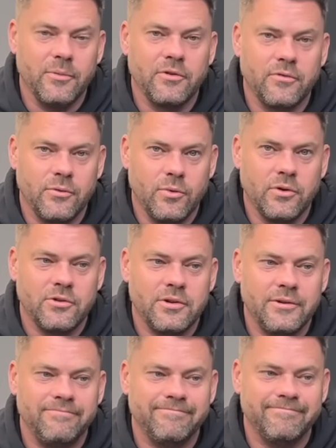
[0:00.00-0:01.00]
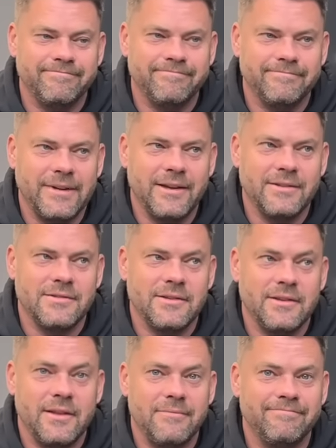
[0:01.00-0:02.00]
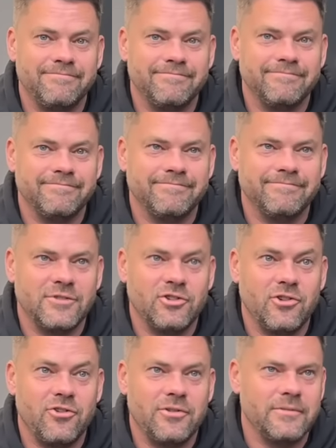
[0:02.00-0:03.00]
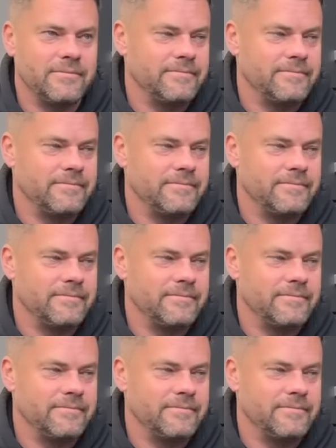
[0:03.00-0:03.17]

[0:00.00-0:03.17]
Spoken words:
much for watching and see you then. Cheers.